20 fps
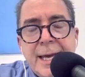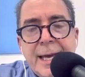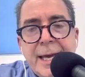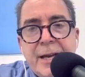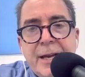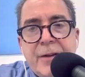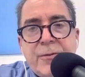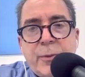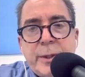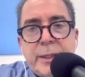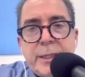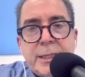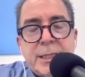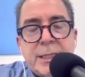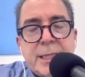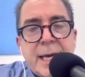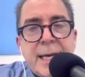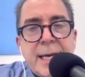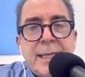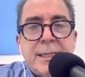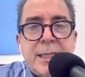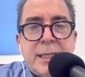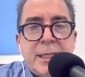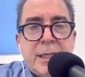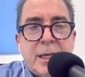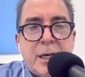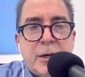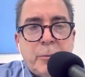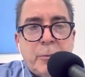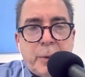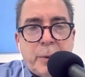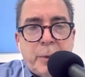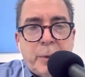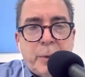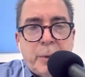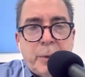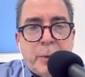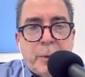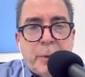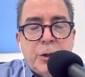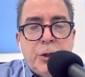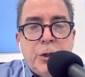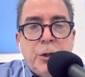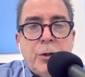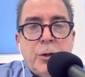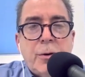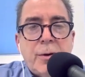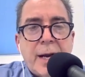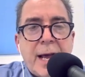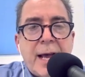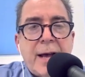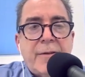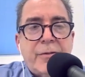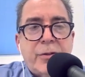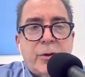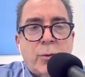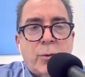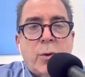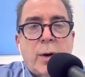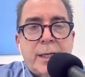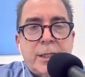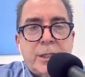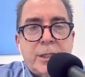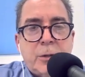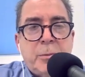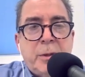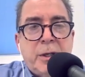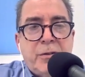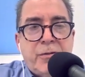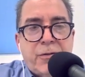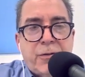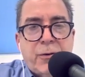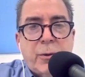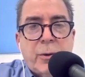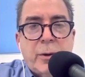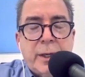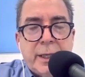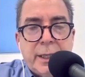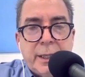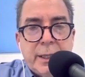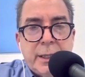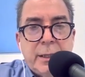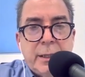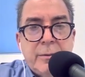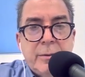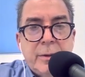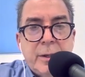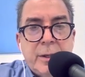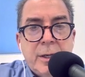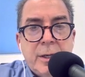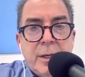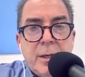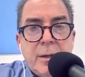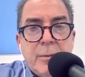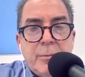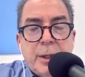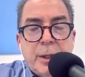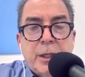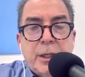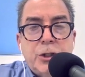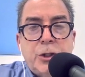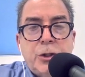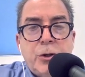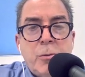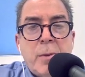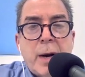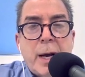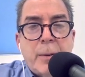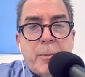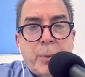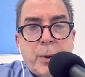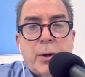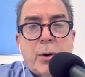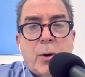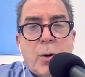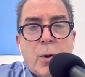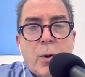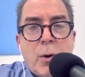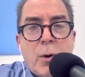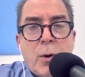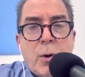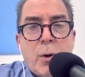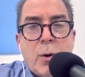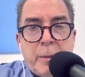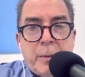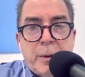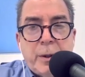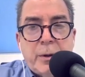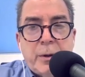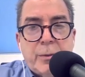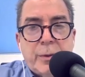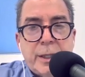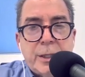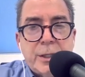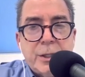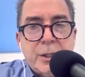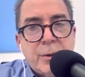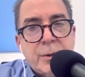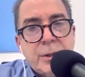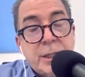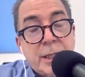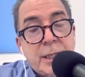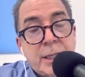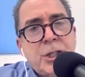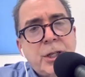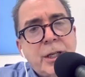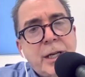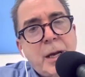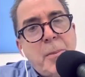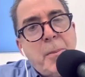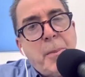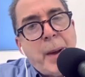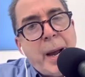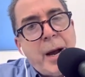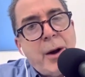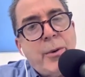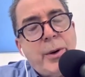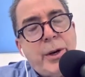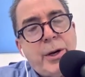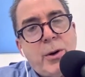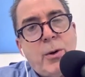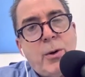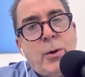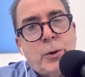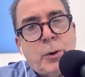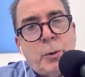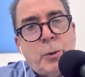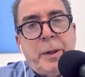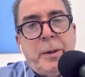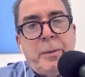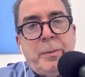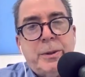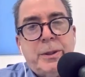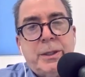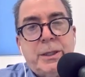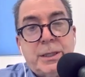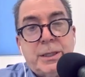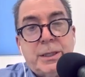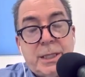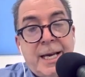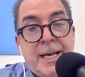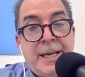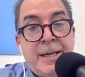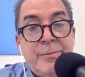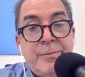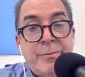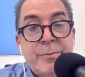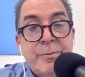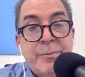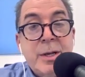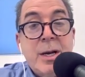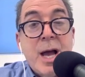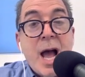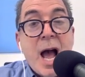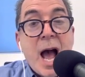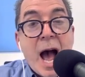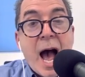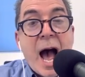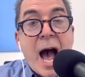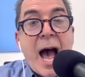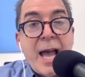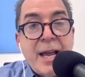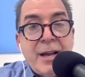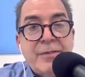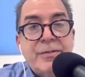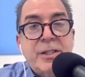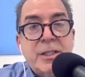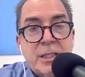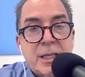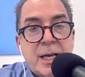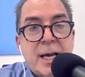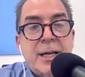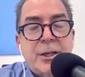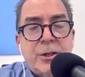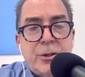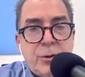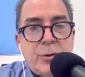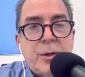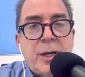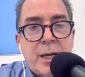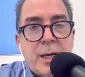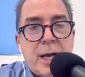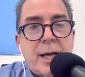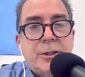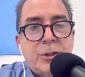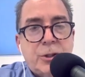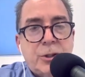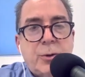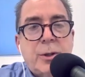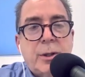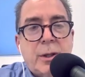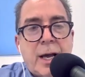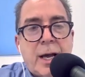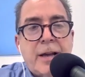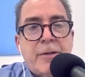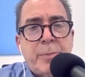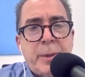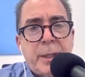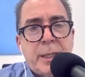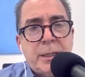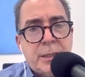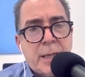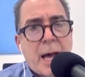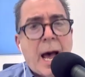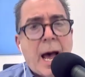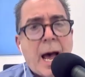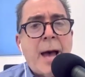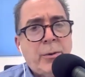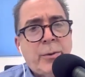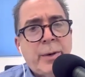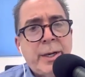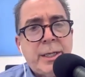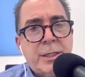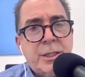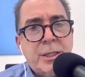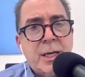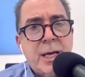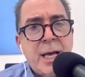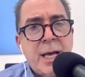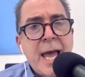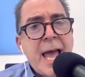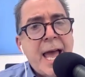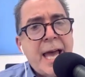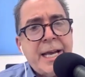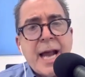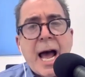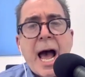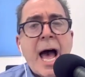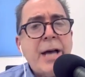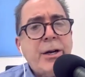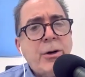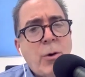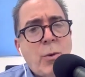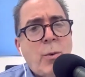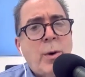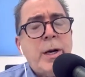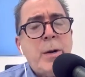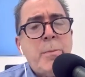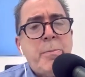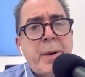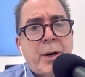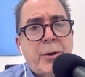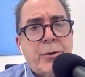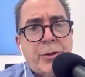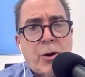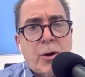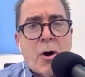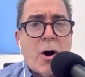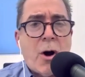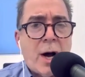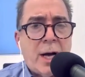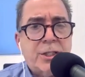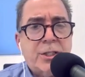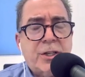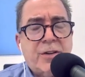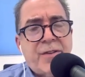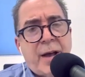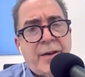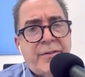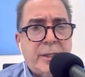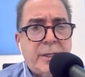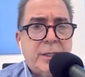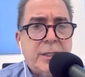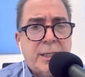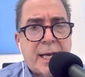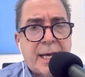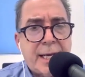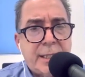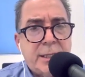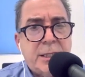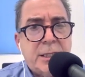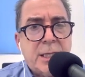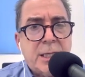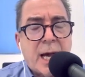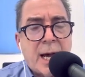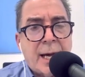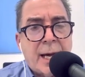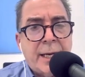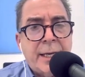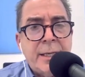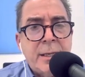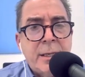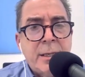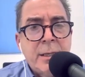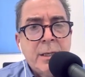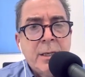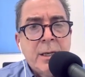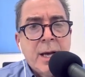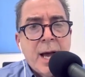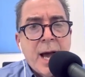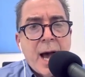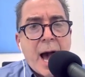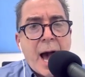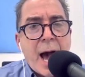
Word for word: if we say to young people, you don't have the right to be free because you might put older people at risk, you're essentially empowering older people to say, I have decided you cannot enjoy life because I'm at risk. And I don't want to bear the cost of having to stay inside. Yeah.